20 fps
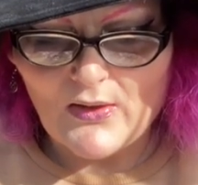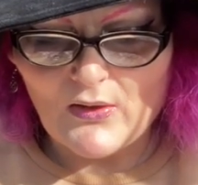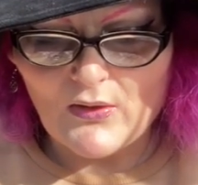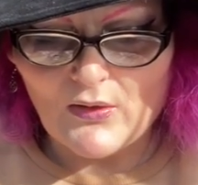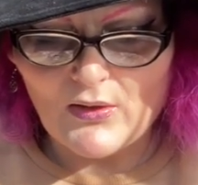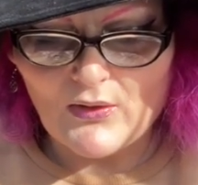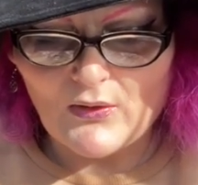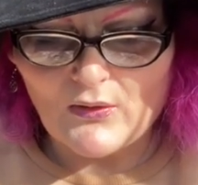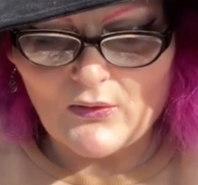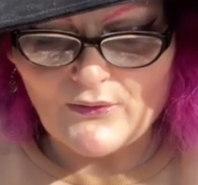
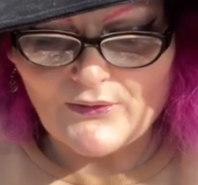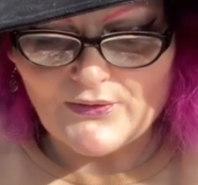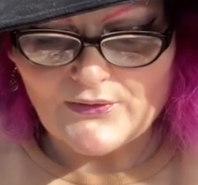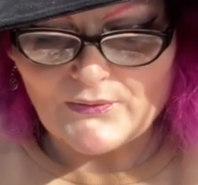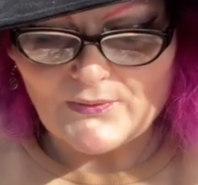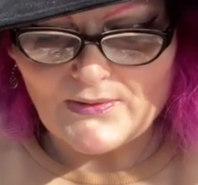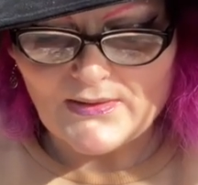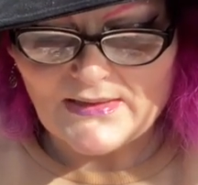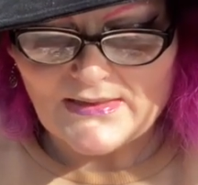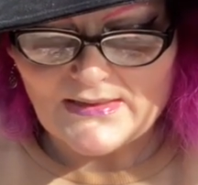or the
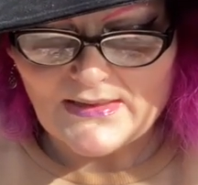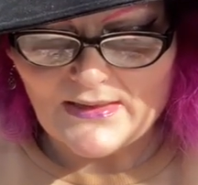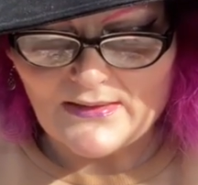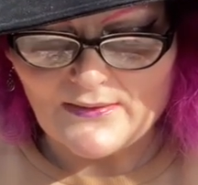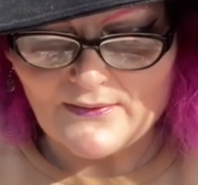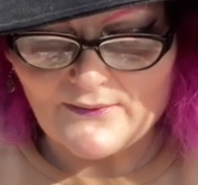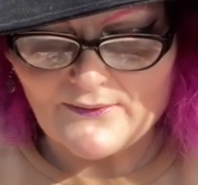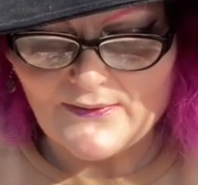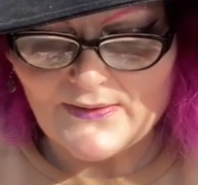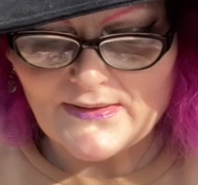
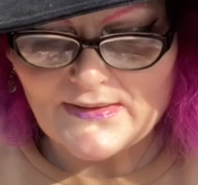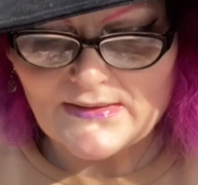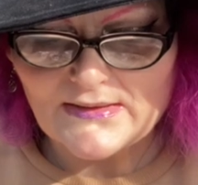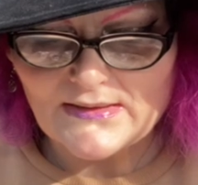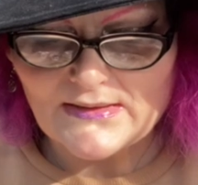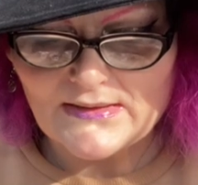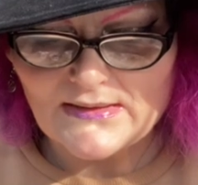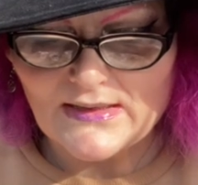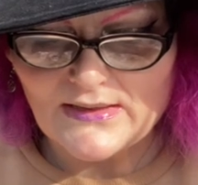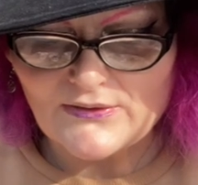22nd. This
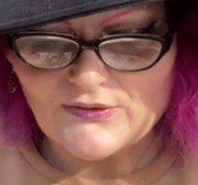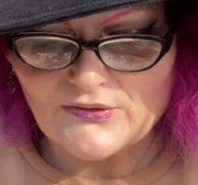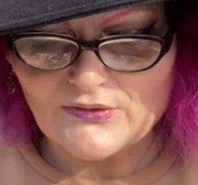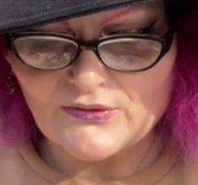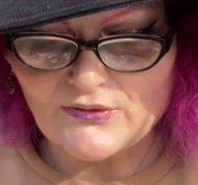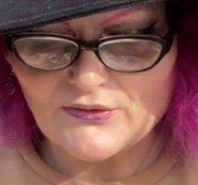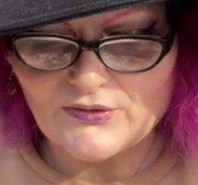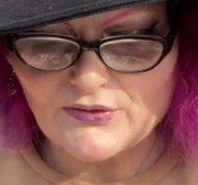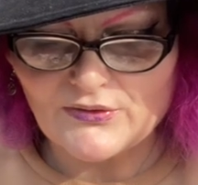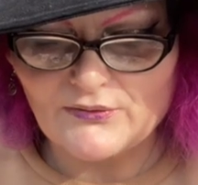is an
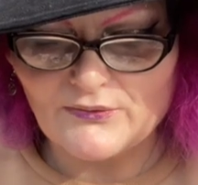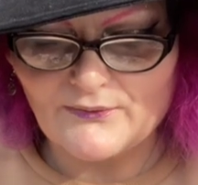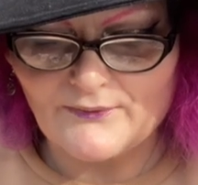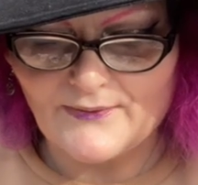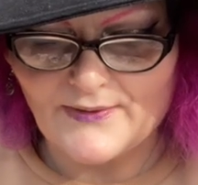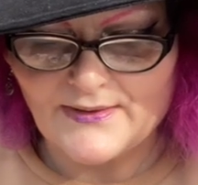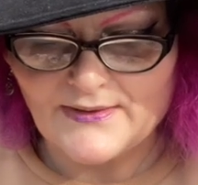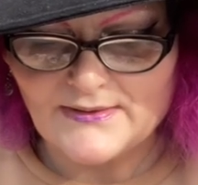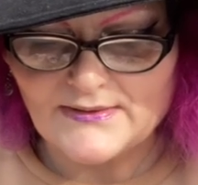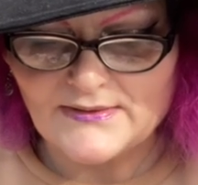astrological
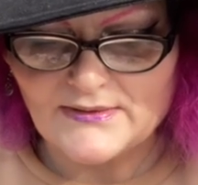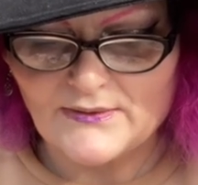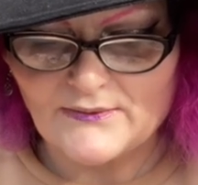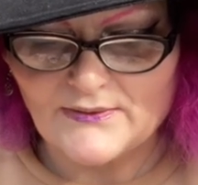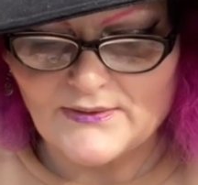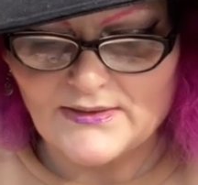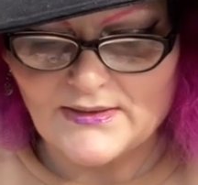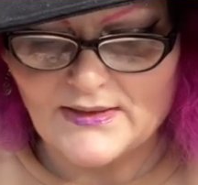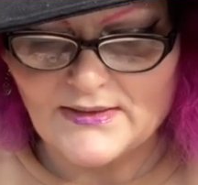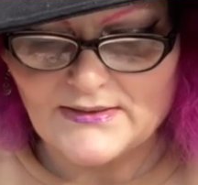event, so
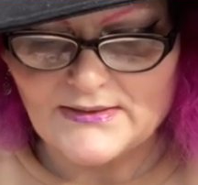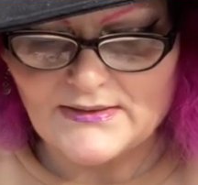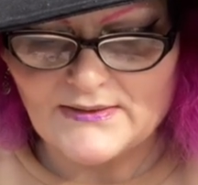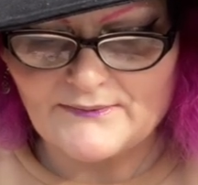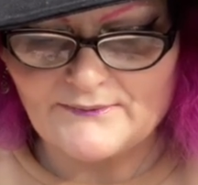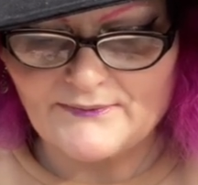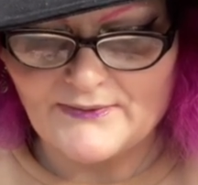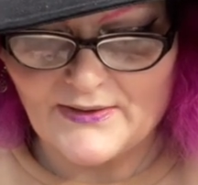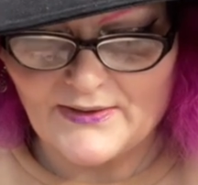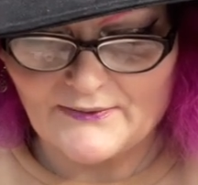the dates
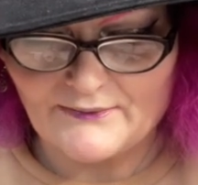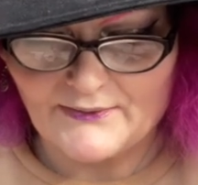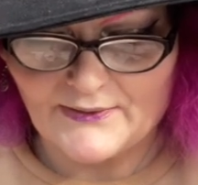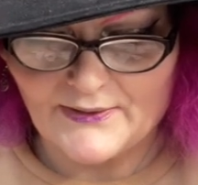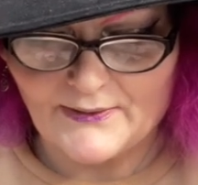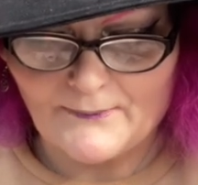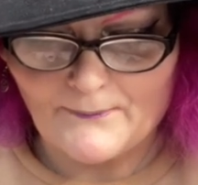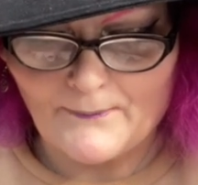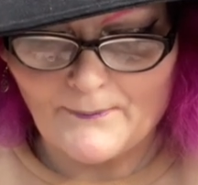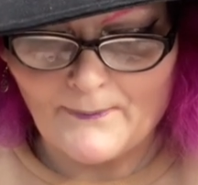can vary.